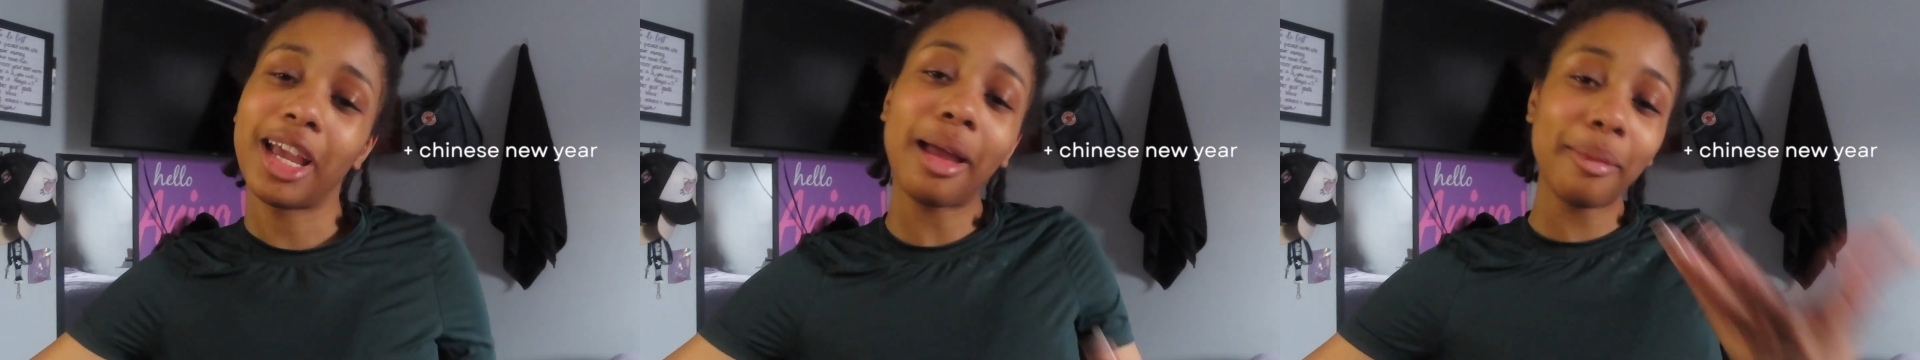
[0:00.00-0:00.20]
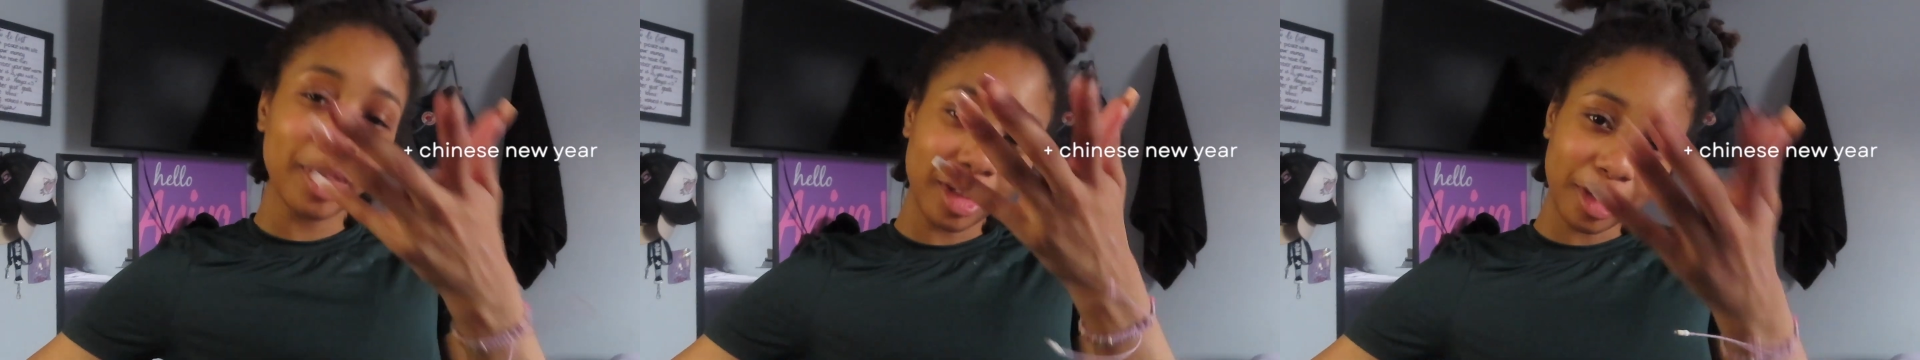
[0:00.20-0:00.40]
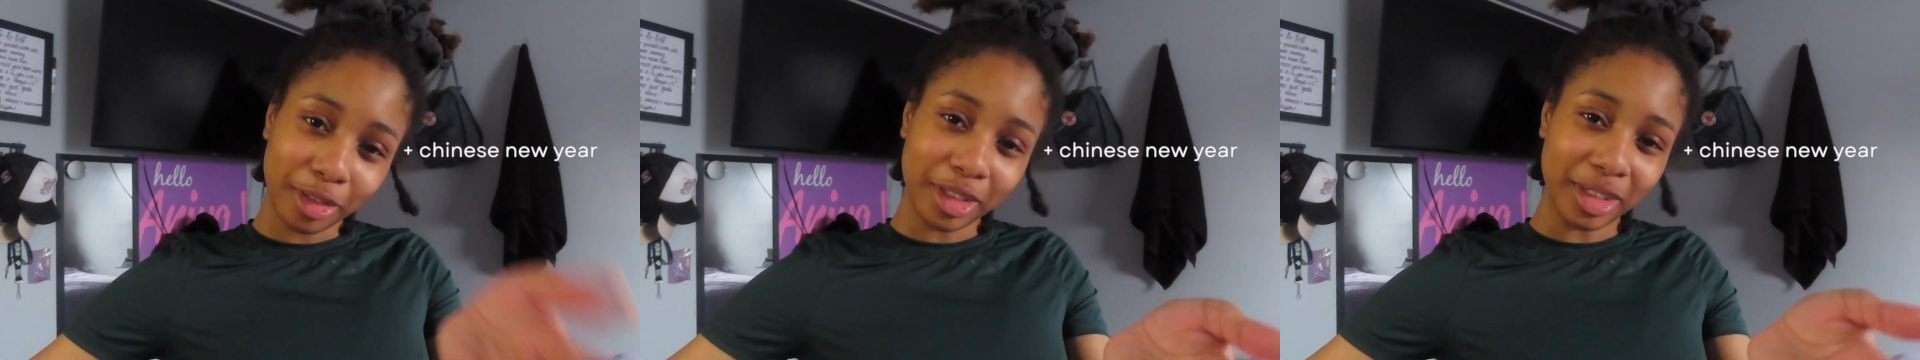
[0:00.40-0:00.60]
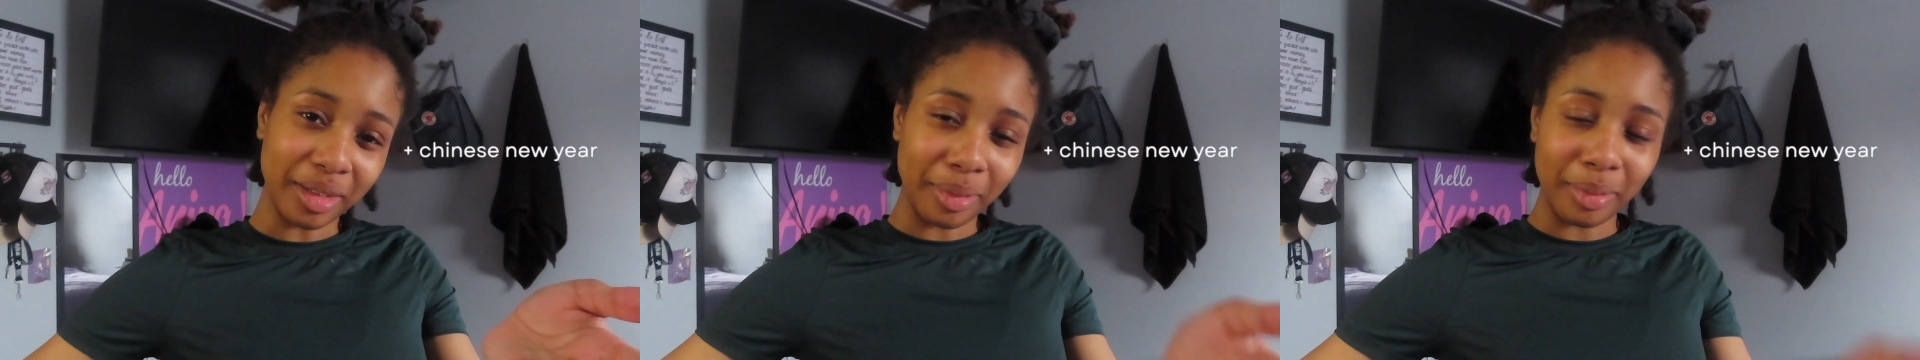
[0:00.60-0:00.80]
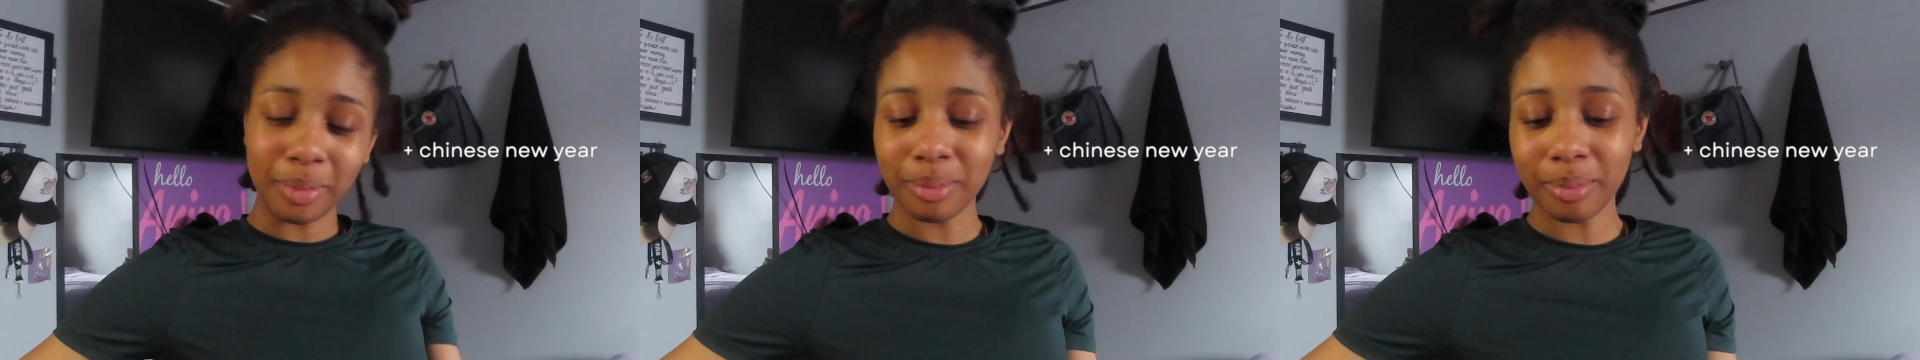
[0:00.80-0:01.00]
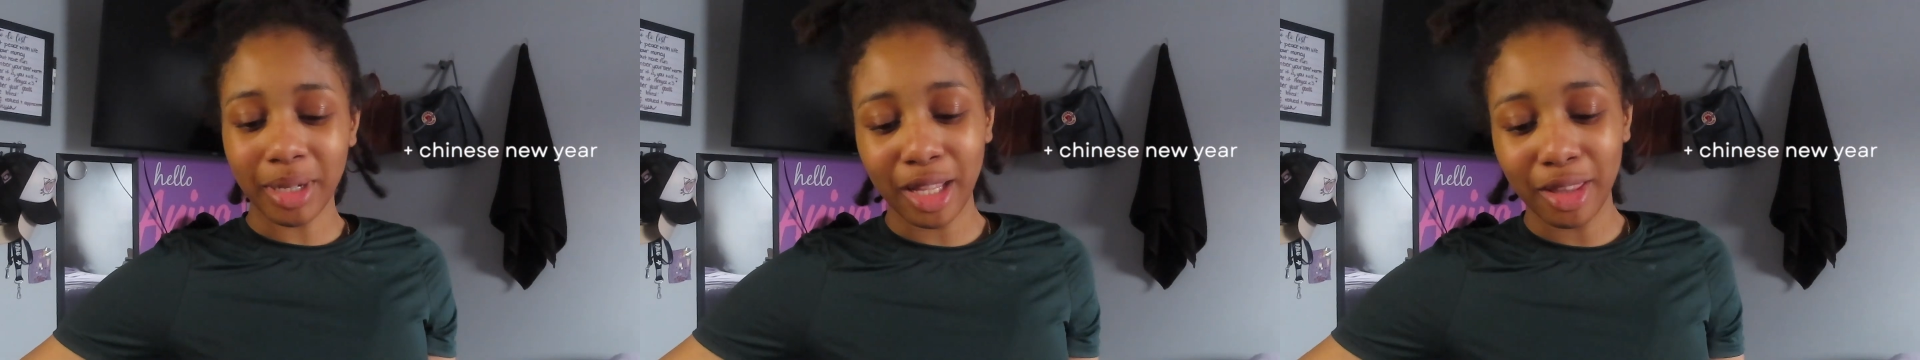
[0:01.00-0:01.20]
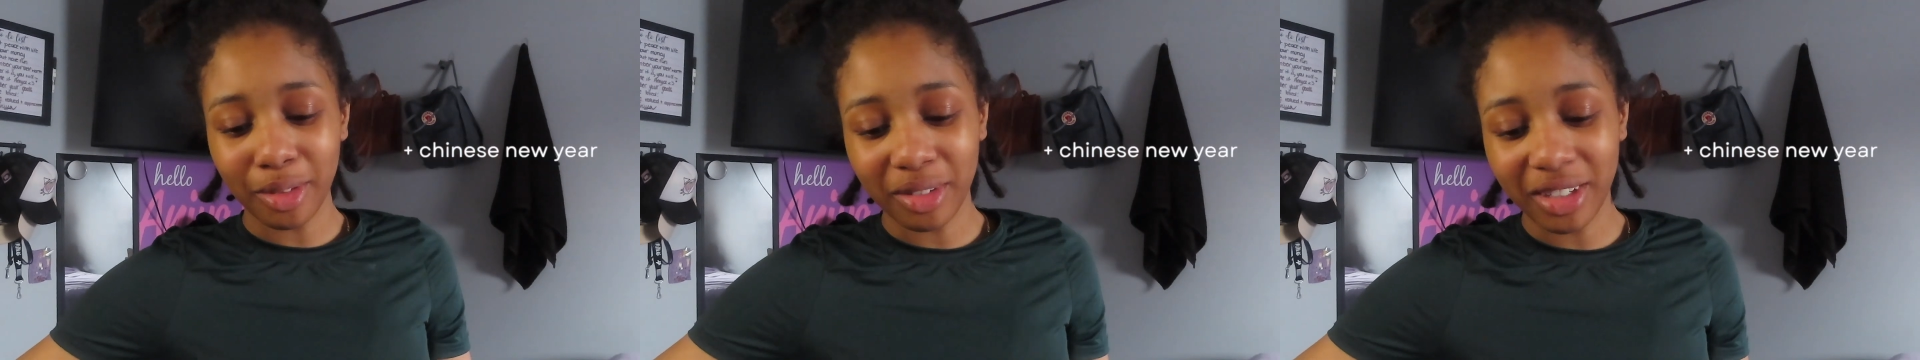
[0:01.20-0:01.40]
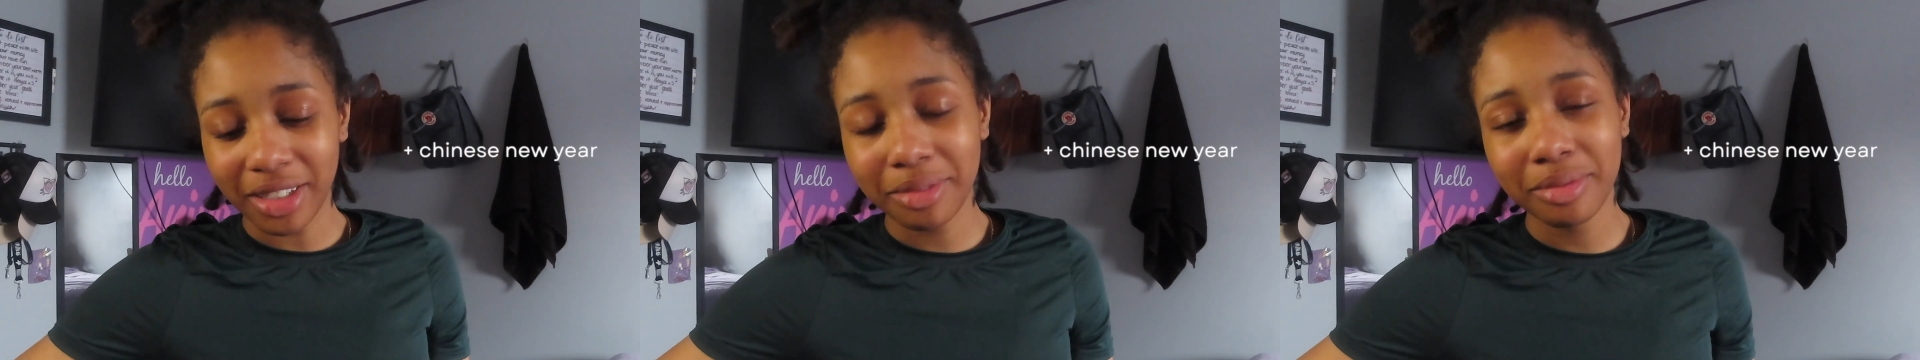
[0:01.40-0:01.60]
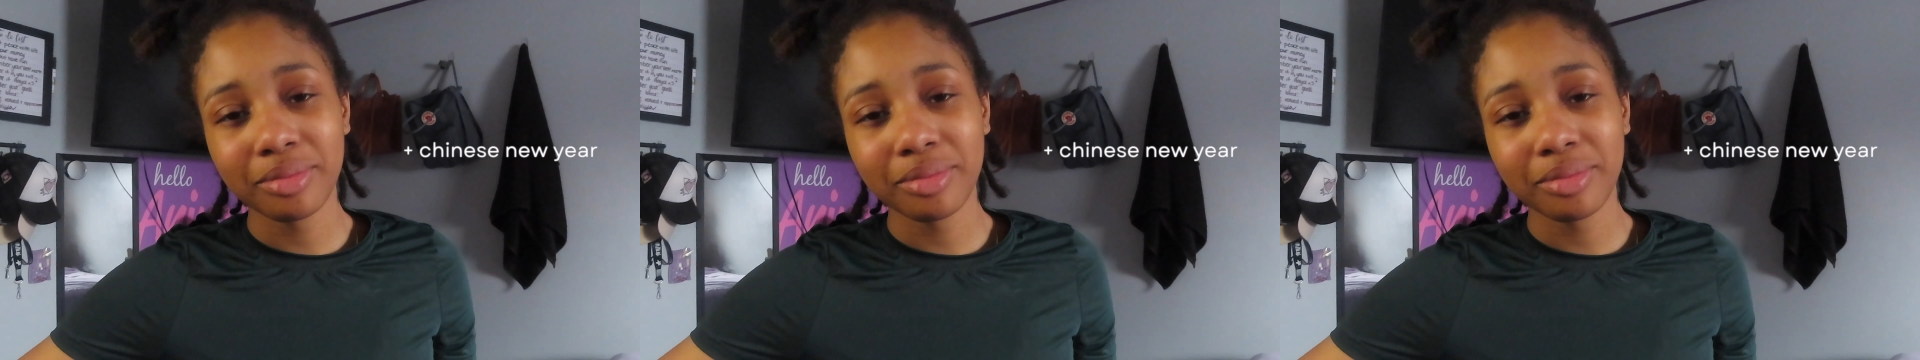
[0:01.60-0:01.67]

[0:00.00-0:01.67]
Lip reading: Happy New Year, by the way.